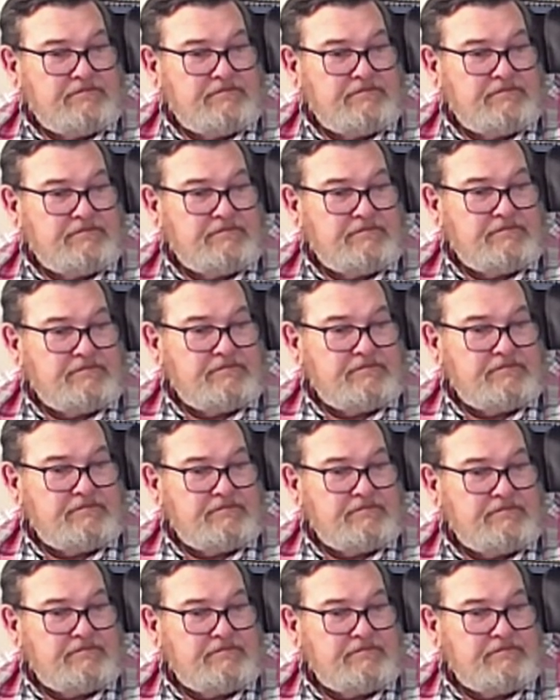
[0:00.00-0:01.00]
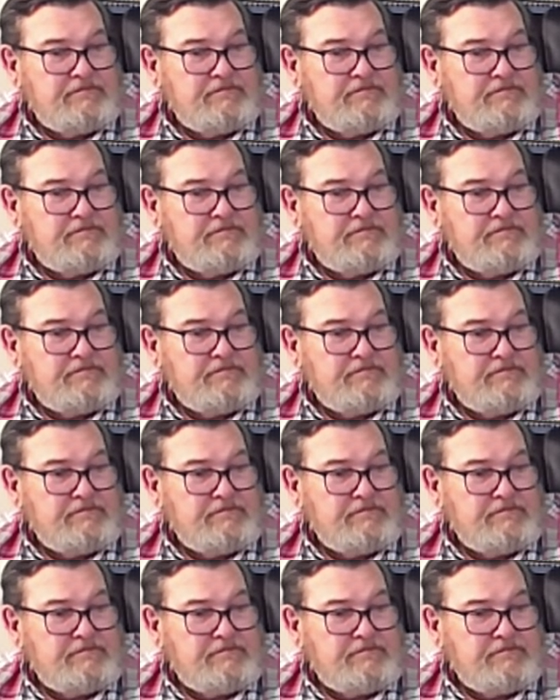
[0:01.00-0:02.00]

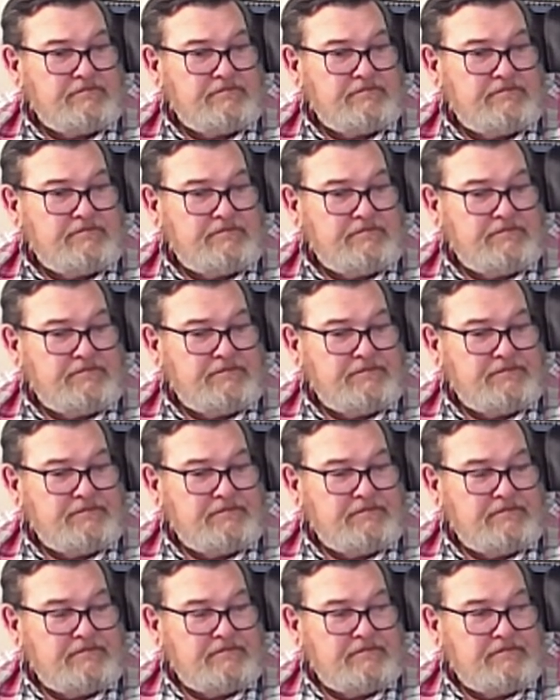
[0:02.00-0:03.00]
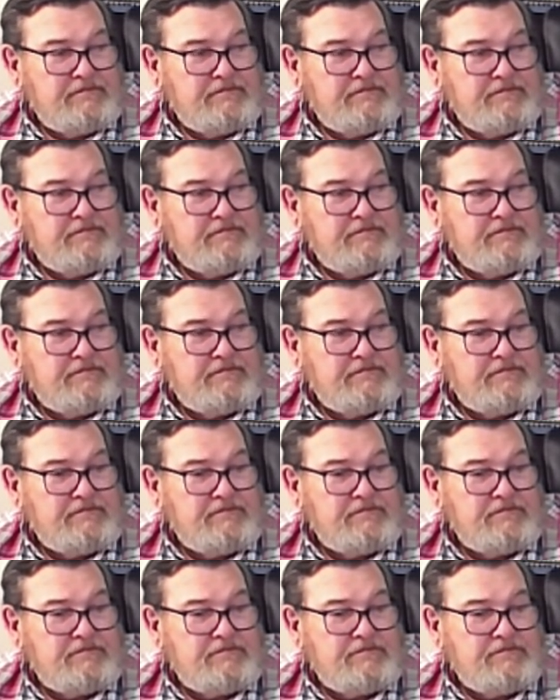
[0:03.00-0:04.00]

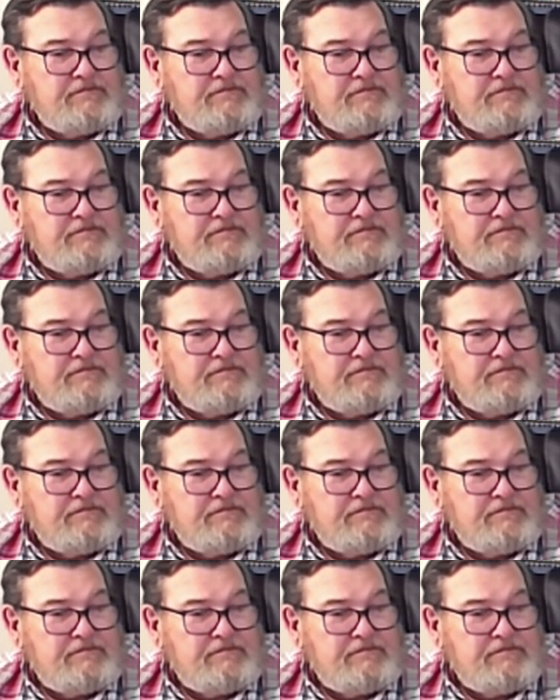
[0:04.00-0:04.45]
[no speech]